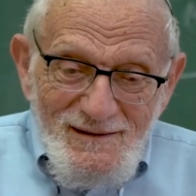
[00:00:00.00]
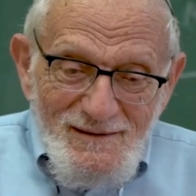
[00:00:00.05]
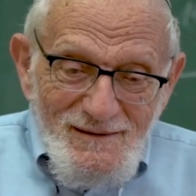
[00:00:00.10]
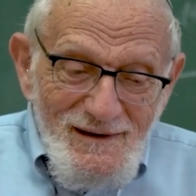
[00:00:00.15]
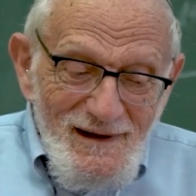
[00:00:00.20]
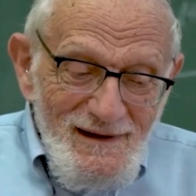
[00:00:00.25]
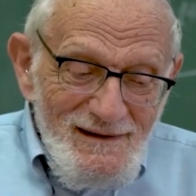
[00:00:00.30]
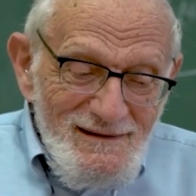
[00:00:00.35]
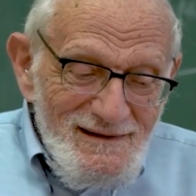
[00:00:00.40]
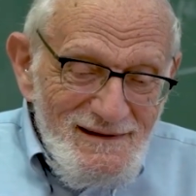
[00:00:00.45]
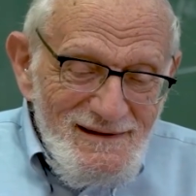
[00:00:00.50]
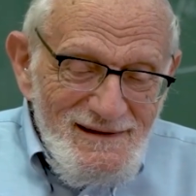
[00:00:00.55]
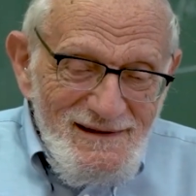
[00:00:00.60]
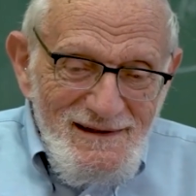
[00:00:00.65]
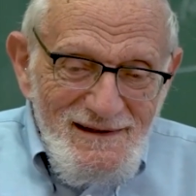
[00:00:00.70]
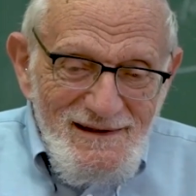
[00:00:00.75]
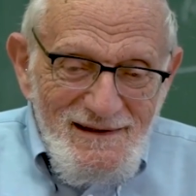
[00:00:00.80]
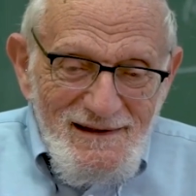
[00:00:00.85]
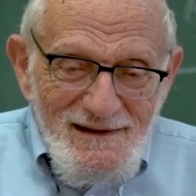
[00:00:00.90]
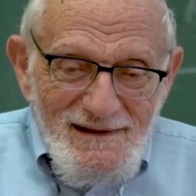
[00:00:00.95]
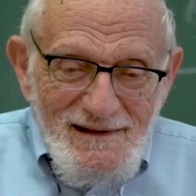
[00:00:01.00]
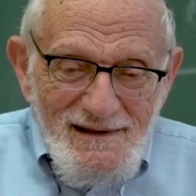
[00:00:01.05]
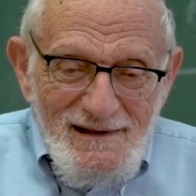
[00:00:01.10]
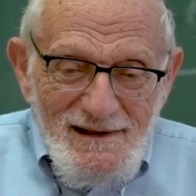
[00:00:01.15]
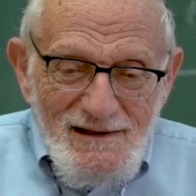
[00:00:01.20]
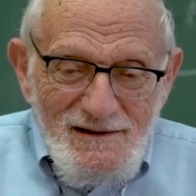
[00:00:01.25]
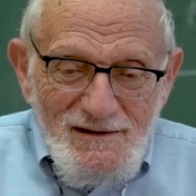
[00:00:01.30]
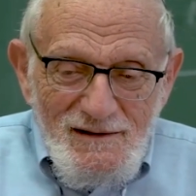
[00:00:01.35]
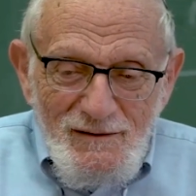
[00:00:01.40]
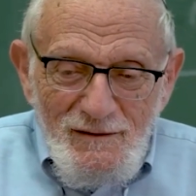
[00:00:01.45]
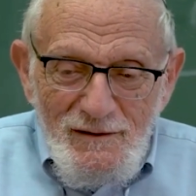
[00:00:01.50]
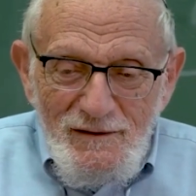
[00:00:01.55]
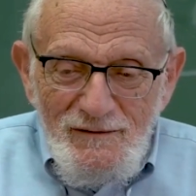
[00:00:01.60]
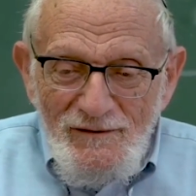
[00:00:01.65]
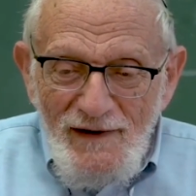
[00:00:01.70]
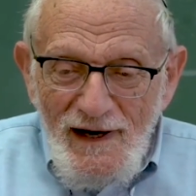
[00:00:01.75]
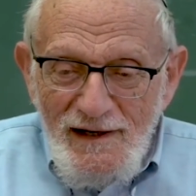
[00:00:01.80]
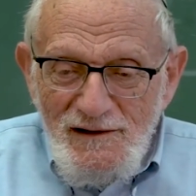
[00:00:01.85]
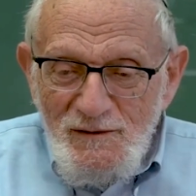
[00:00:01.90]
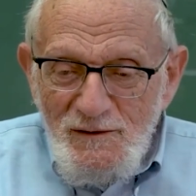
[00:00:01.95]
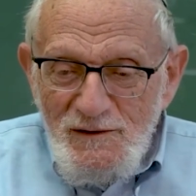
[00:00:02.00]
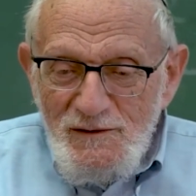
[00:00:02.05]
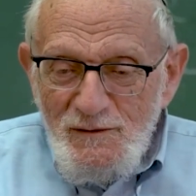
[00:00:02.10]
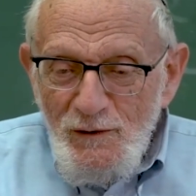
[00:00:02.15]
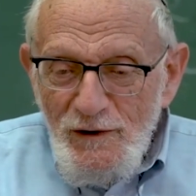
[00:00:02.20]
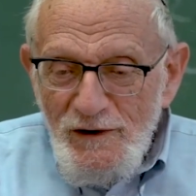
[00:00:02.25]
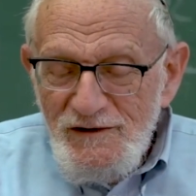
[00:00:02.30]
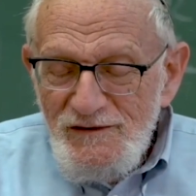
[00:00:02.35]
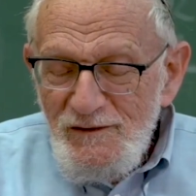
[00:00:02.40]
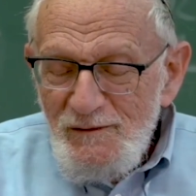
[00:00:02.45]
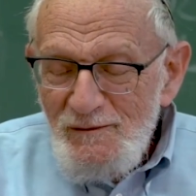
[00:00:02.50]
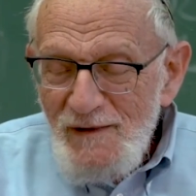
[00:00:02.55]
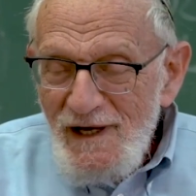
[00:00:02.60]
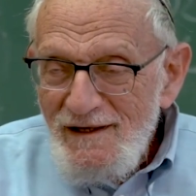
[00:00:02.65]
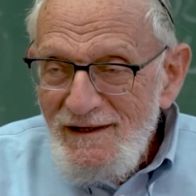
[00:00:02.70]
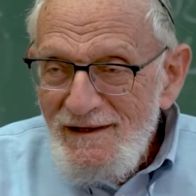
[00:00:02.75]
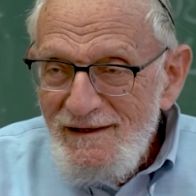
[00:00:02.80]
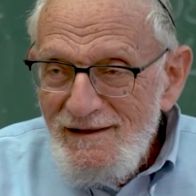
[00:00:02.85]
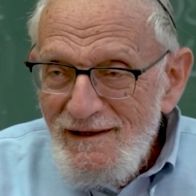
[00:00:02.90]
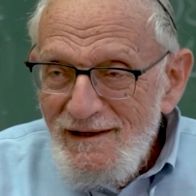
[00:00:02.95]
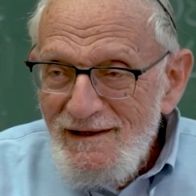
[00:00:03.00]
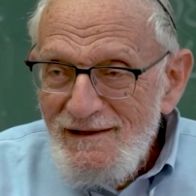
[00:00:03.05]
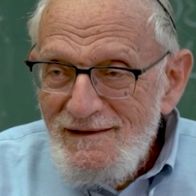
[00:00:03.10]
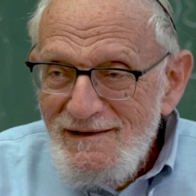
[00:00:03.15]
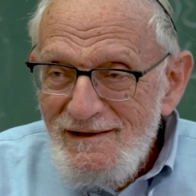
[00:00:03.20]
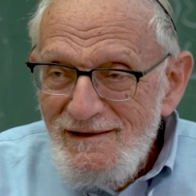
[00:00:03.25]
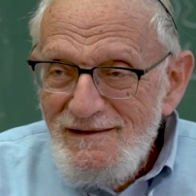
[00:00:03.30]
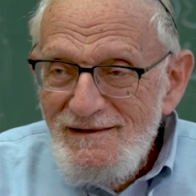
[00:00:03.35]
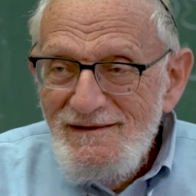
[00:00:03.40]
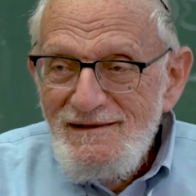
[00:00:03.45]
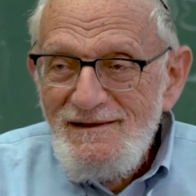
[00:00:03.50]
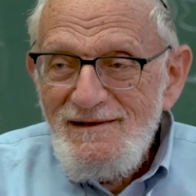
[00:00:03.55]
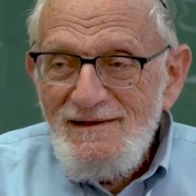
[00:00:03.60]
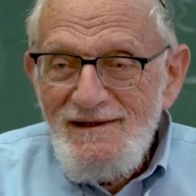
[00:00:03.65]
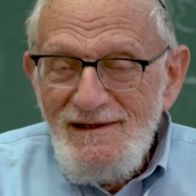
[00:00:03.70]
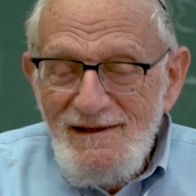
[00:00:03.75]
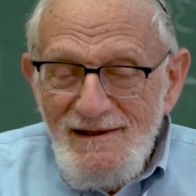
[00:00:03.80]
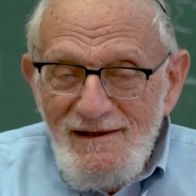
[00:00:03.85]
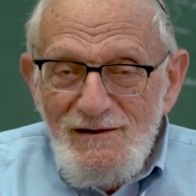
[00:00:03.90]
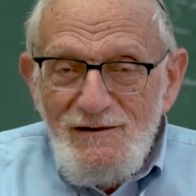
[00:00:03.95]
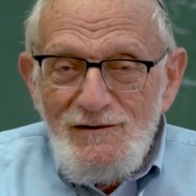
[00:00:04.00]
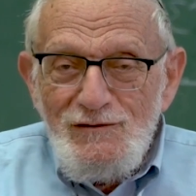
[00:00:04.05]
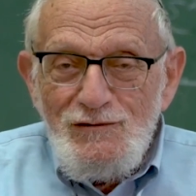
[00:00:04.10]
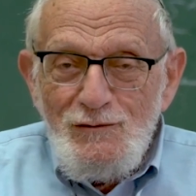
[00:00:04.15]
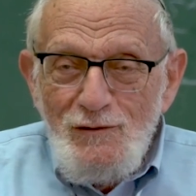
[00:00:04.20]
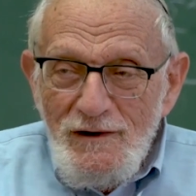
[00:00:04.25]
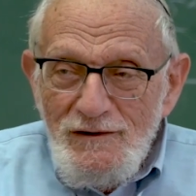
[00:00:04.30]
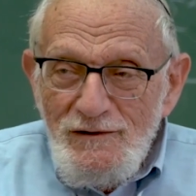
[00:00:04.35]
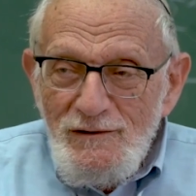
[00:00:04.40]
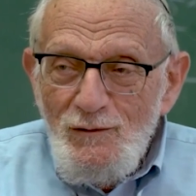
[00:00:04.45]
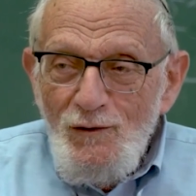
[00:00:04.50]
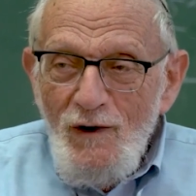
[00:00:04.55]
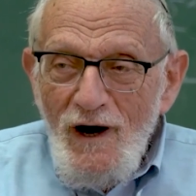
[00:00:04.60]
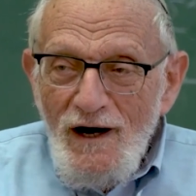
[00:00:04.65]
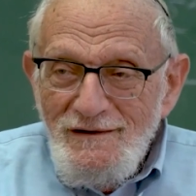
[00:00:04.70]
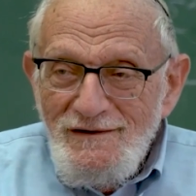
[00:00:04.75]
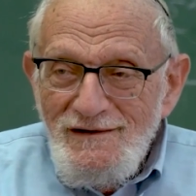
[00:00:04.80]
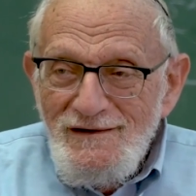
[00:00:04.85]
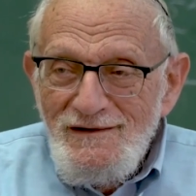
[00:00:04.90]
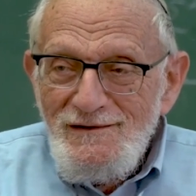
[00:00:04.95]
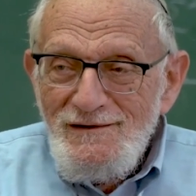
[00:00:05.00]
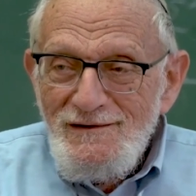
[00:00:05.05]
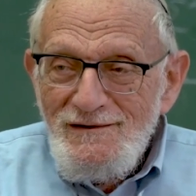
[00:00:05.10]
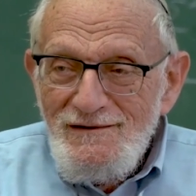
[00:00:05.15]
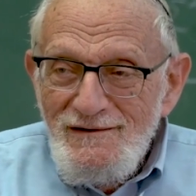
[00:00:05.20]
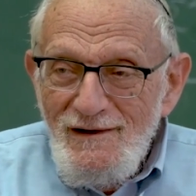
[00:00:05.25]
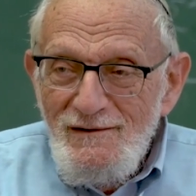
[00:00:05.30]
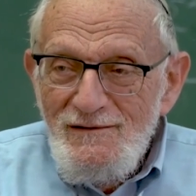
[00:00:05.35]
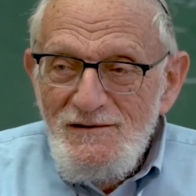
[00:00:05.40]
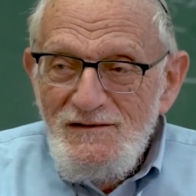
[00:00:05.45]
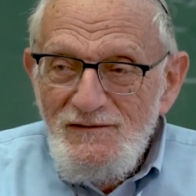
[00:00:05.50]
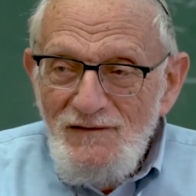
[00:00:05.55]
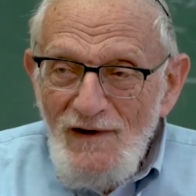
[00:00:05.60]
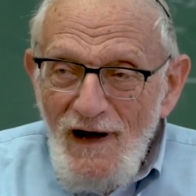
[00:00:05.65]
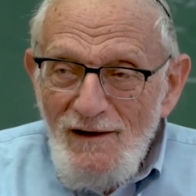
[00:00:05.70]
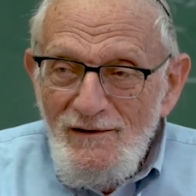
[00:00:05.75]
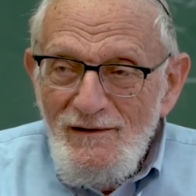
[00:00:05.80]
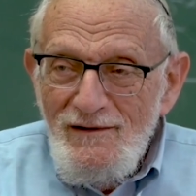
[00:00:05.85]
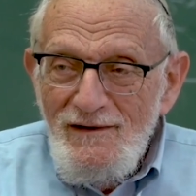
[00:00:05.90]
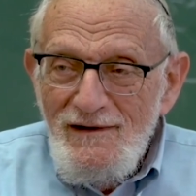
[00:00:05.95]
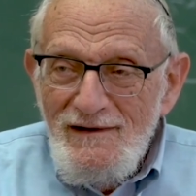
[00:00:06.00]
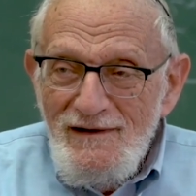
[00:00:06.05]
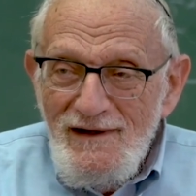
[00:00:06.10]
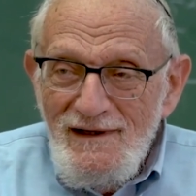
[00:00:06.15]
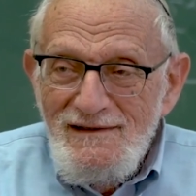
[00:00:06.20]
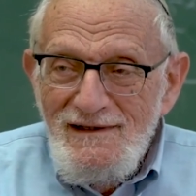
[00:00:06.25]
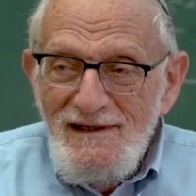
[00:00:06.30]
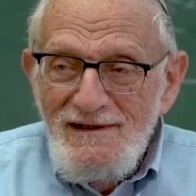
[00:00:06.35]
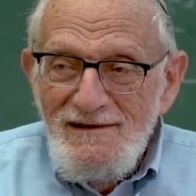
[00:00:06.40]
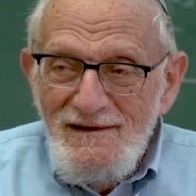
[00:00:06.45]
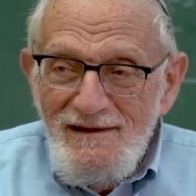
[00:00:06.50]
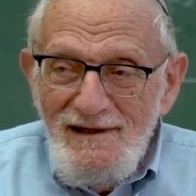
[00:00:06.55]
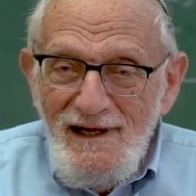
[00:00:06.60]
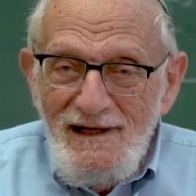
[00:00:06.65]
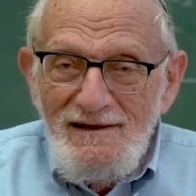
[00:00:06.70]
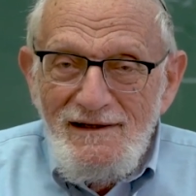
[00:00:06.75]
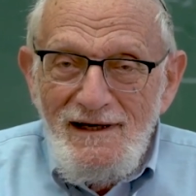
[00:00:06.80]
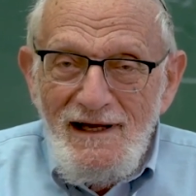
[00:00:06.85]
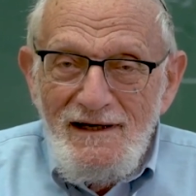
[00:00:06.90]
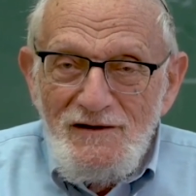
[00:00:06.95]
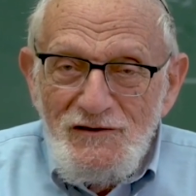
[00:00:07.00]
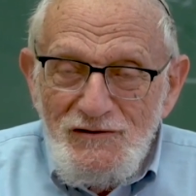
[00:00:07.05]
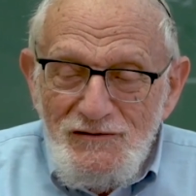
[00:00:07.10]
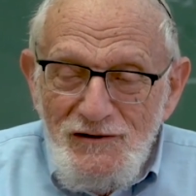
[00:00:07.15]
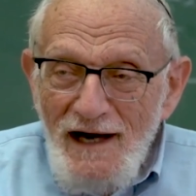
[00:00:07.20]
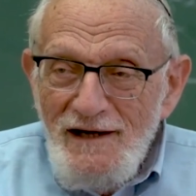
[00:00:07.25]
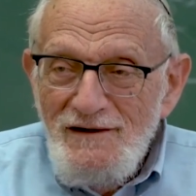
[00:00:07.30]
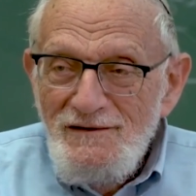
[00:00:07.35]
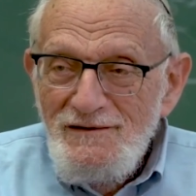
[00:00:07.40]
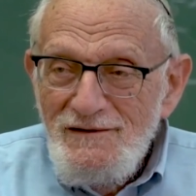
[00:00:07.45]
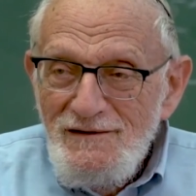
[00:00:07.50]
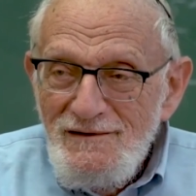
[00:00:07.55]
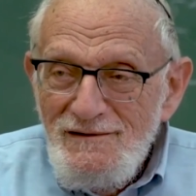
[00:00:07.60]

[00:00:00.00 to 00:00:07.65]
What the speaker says: Well, there's good advice which works for many things is do what you want to do. In other words, follow the things that attract